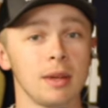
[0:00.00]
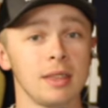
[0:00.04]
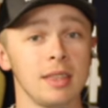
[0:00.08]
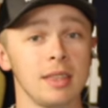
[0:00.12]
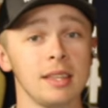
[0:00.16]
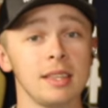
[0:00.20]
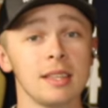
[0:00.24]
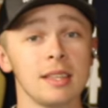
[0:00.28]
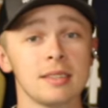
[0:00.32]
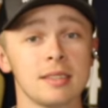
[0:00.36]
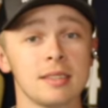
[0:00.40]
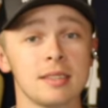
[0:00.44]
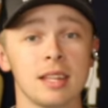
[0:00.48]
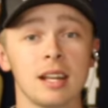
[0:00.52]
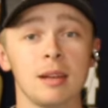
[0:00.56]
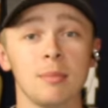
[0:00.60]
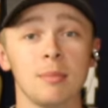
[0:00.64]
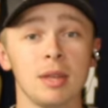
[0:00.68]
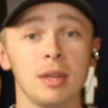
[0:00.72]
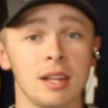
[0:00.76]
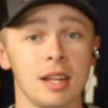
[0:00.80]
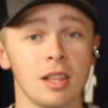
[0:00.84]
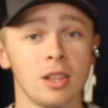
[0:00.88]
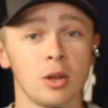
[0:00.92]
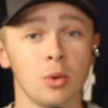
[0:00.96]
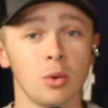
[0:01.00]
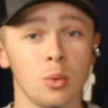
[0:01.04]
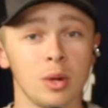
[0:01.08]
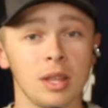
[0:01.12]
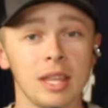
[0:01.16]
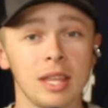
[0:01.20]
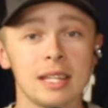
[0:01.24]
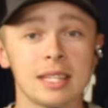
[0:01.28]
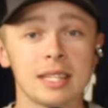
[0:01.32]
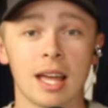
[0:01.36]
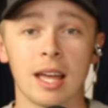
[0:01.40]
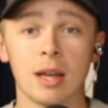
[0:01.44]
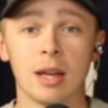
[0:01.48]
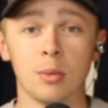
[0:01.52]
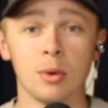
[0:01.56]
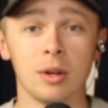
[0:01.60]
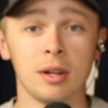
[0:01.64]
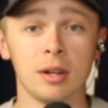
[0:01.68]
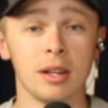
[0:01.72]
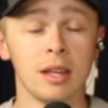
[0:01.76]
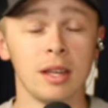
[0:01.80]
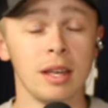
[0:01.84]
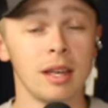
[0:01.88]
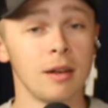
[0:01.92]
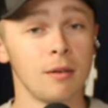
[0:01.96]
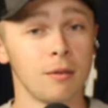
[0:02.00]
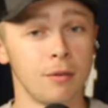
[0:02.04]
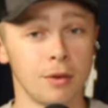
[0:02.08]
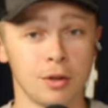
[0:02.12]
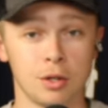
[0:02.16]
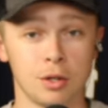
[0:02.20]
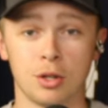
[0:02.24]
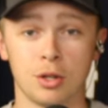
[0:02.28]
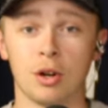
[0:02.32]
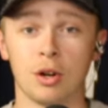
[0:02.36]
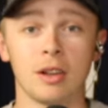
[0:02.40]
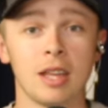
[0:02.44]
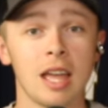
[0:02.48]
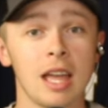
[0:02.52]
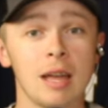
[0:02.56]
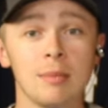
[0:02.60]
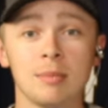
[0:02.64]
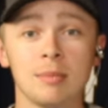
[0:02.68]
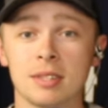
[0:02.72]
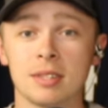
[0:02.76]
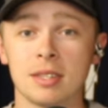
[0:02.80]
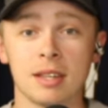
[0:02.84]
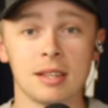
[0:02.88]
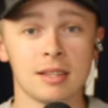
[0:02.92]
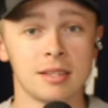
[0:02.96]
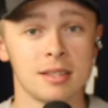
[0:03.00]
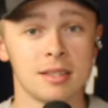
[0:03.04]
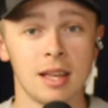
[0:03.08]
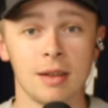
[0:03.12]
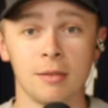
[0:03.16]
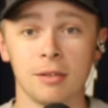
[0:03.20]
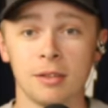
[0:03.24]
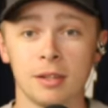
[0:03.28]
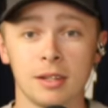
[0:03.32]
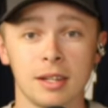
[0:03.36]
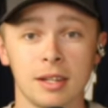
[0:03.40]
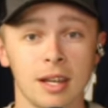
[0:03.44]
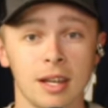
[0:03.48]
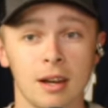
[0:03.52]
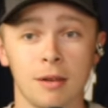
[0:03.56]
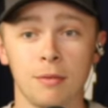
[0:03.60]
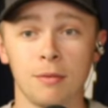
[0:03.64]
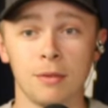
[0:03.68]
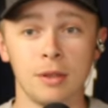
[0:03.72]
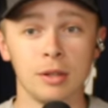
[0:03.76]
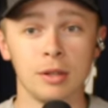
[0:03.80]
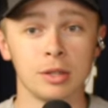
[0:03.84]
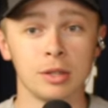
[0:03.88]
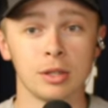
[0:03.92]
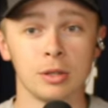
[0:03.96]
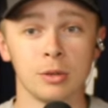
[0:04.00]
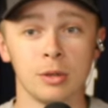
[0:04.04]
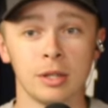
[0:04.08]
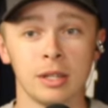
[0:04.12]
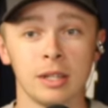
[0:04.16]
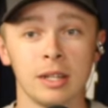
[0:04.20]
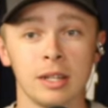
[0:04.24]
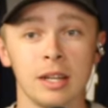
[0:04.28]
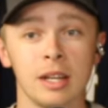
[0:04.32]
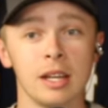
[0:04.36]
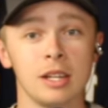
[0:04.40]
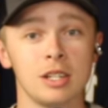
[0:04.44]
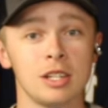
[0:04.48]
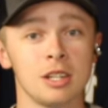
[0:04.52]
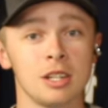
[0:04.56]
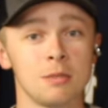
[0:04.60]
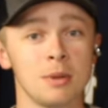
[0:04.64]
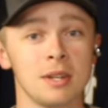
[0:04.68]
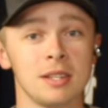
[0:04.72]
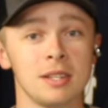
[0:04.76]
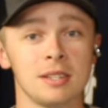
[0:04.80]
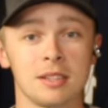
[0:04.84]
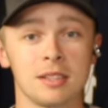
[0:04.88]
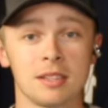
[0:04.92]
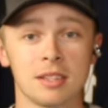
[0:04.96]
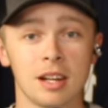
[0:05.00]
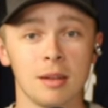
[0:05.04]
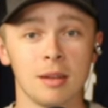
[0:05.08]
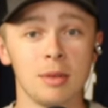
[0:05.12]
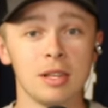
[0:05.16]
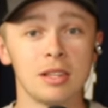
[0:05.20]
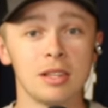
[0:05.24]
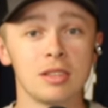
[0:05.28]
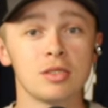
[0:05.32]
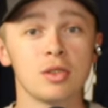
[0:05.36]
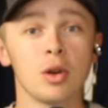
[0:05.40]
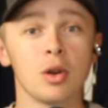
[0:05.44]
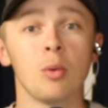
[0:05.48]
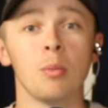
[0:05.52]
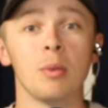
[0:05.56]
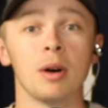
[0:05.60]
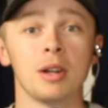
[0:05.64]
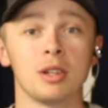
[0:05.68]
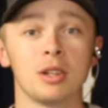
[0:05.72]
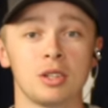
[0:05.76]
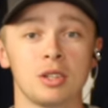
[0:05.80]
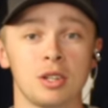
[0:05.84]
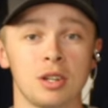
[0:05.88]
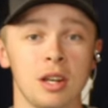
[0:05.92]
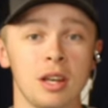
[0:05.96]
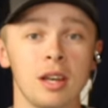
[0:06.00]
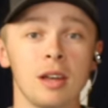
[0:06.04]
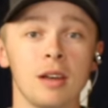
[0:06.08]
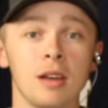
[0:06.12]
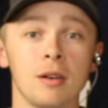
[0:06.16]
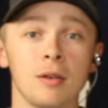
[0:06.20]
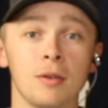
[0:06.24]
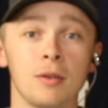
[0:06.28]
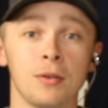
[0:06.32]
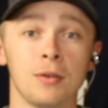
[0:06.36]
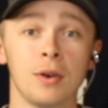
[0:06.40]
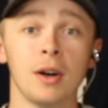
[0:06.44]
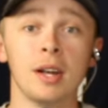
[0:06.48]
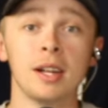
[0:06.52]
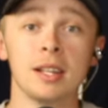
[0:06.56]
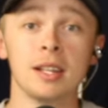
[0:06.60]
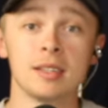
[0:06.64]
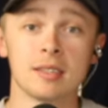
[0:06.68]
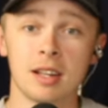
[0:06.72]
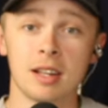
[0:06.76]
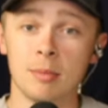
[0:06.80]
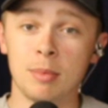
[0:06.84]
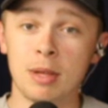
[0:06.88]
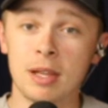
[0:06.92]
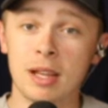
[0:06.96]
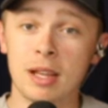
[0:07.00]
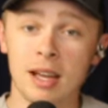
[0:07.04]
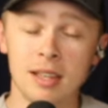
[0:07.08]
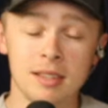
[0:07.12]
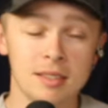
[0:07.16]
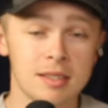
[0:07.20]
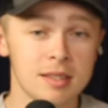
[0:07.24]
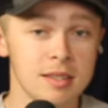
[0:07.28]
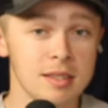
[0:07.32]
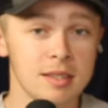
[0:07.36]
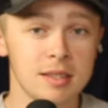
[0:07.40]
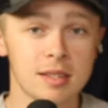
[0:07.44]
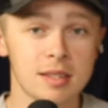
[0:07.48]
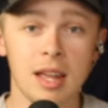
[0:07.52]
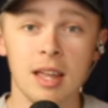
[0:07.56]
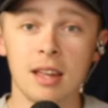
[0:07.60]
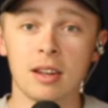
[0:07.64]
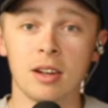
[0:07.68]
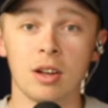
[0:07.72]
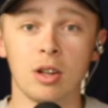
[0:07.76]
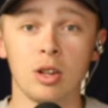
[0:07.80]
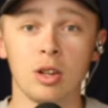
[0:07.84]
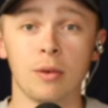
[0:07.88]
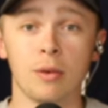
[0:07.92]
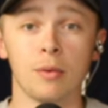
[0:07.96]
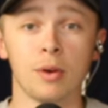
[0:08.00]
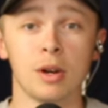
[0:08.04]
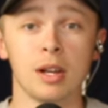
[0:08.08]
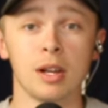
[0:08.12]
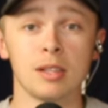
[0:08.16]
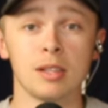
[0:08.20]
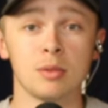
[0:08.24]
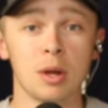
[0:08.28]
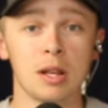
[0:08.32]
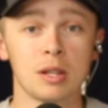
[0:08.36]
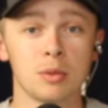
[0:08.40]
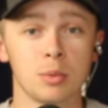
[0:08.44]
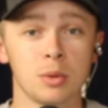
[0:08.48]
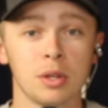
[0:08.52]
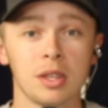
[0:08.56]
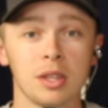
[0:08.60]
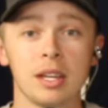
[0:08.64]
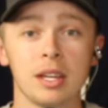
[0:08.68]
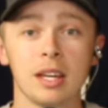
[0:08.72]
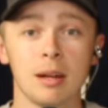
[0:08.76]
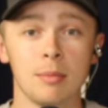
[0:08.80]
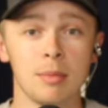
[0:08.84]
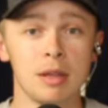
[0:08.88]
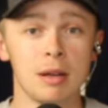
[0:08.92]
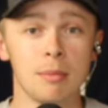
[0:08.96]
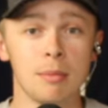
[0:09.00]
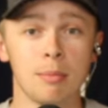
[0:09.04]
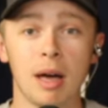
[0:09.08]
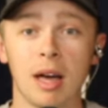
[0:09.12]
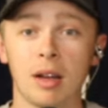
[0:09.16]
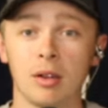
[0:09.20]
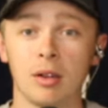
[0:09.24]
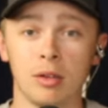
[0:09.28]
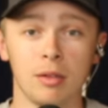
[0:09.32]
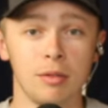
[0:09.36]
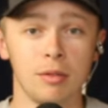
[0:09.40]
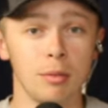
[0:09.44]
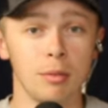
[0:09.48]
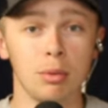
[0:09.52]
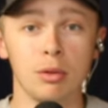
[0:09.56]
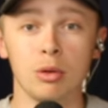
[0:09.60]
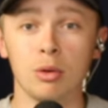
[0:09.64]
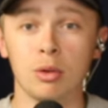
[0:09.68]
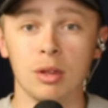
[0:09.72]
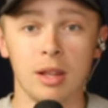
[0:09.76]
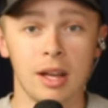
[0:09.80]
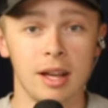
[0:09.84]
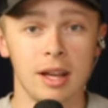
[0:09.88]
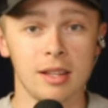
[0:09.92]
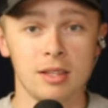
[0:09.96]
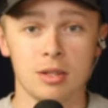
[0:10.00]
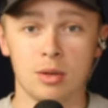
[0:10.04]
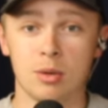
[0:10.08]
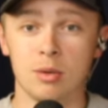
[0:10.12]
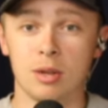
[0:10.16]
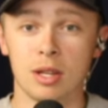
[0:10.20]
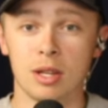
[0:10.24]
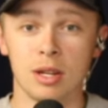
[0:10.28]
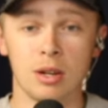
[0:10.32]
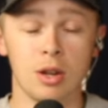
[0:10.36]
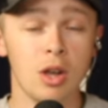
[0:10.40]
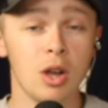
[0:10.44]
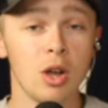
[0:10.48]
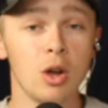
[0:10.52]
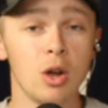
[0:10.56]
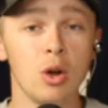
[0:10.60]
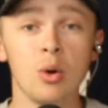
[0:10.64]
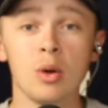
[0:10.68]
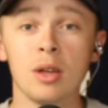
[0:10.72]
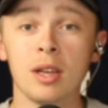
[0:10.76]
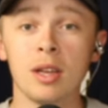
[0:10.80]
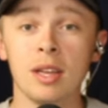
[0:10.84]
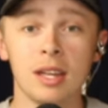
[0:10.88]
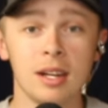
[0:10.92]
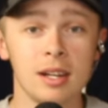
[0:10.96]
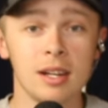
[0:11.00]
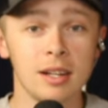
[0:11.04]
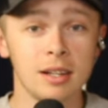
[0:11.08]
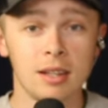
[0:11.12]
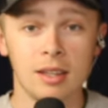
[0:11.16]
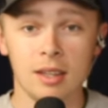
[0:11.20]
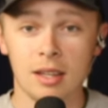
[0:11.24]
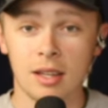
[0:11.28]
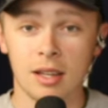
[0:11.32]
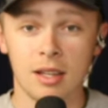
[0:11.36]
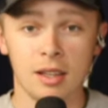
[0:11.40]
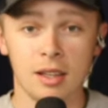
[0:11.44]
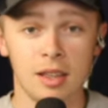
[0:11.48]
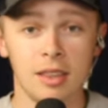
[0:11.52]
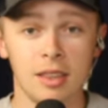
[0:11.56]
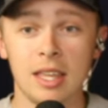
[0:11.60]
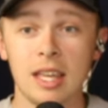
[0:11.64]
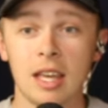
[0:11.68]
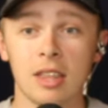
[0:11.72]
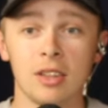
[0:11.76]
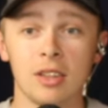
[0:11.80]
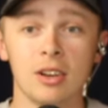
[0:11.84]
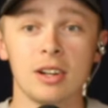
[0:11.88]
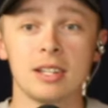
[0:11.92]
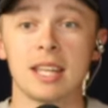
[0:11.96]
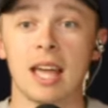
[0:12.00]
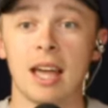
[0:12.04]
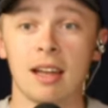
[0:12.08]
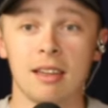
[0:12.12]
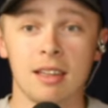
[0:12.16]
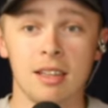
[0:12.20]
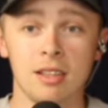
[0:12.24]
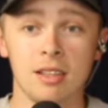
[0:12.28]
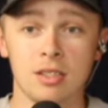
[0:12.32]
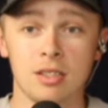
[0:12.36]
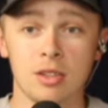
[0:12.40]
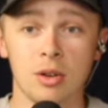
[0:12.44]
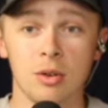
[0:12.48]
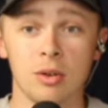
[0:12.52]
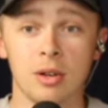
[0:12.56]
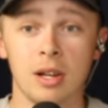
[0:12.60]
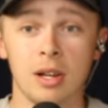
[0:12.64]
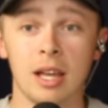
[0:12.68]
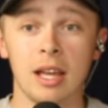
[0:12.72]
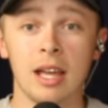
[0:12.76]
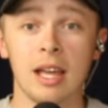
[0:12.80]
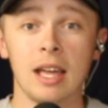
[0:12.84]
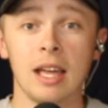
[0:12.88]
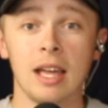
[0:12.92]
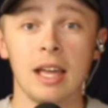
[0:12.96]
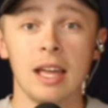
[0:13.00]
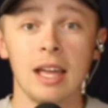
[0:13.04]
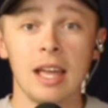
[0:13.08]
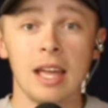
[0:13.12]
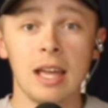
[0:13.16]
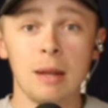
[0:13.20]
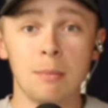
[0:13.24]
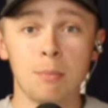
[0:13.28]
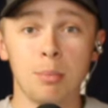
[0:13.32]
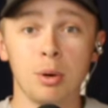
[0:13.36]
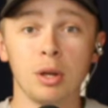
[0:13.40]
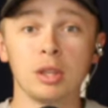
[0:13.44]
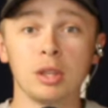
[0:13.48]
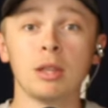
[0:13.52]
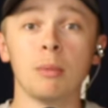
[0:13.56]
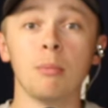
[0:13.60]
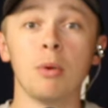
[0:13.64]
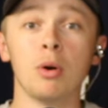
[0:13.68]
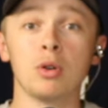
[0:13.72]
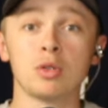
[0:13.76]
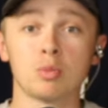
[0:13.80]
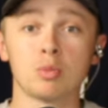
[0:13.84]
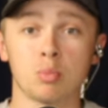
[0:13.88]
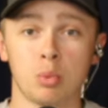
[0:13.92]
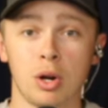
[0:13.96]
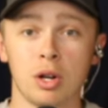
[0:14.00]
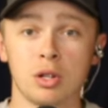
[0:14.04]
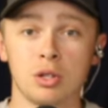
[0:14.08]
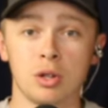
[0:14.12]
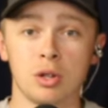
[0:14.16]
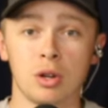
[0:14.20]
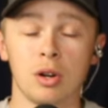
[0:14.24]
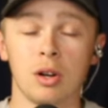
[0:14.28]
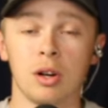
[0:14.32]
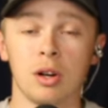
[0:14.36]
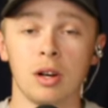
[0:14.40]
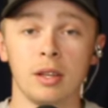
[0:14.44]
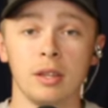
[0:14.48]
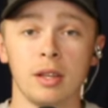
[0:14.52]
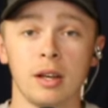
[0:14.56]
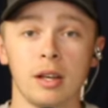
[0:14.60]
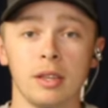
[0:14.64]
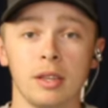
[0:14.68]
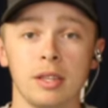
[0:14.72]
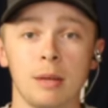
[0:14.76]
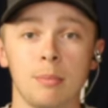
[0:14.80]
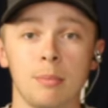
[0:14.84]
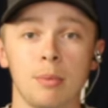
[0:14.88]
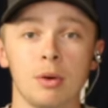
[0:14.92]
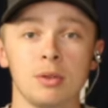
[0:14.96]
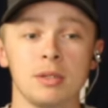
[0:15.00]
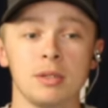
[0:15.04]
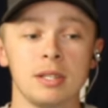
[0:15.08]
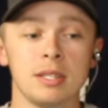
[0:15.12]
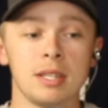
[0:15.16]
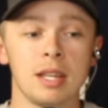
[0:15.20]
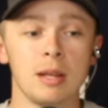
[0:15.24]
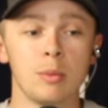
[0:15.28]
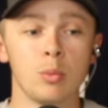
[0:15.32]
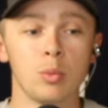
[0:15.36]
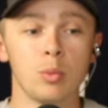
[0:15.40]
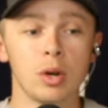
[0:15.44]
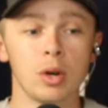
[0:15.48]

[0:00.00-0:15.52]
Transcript: I think this is going to be another really tight one for sure. Game 6, 7 kind of feel to it, just because it's going to be so much fun. It's going to be guys skating all over. It's really going to be a battle of the blue lines, who can get into the other attacking zone and put the most pressure on the opposing team.